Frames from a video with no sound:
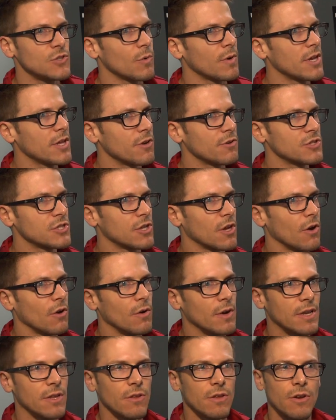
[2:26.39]
20 years
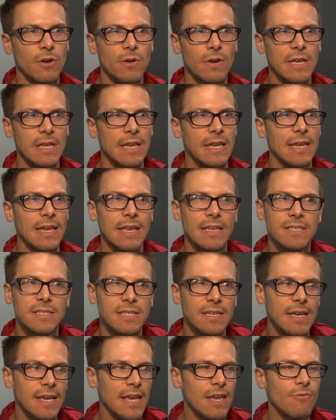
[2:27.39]
ago, and
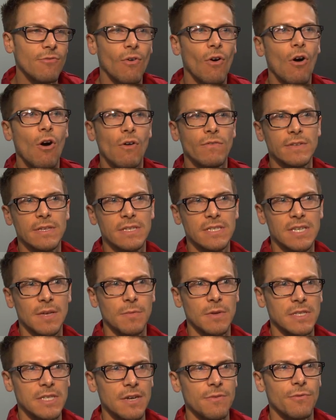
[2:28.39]
it's evolved into
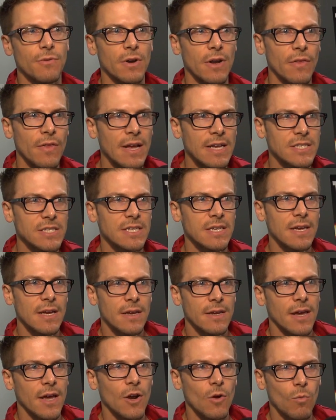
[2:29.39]
something different, and that's
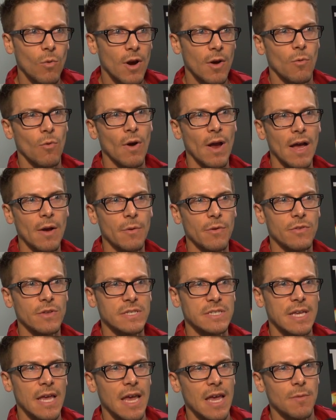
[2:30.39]
kind of where we're at with
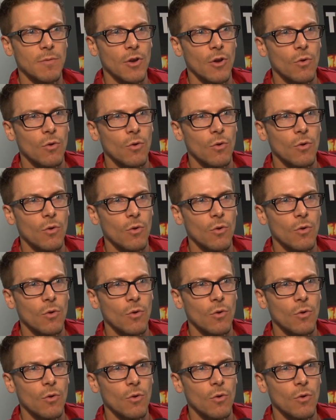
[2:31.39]
this game.